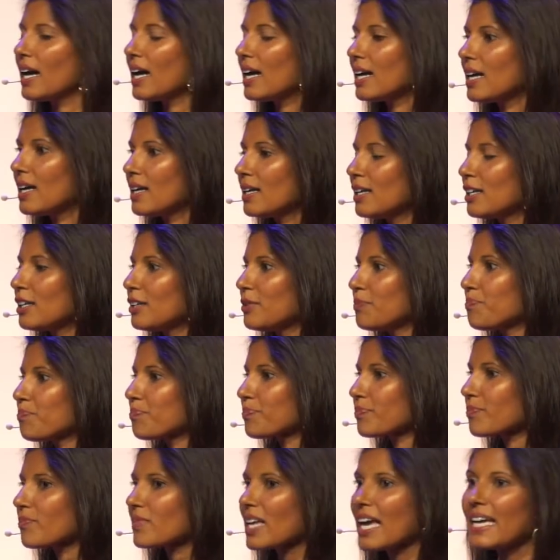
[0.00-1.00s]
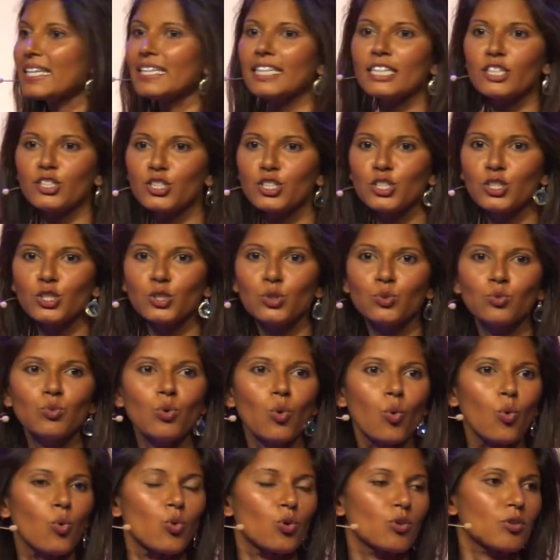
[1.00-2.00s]
uh, an
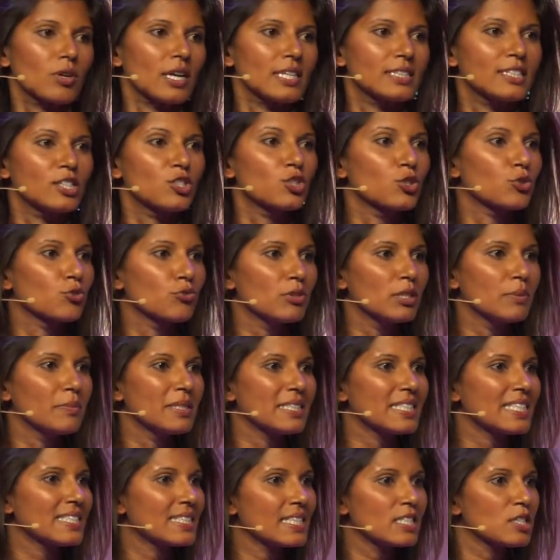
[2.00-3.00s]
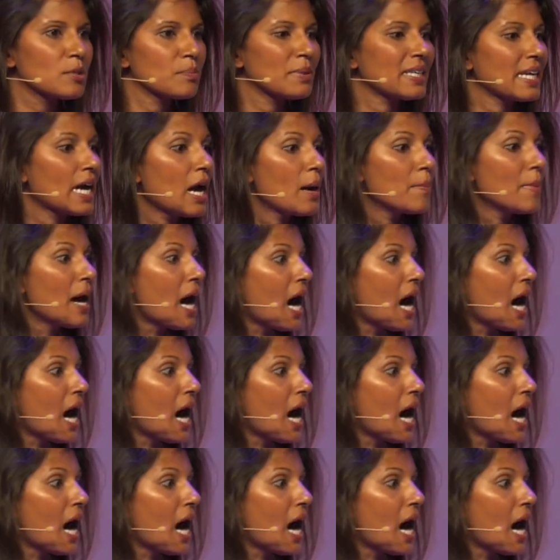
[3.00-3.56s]
issue or a disagreement, it doesn't become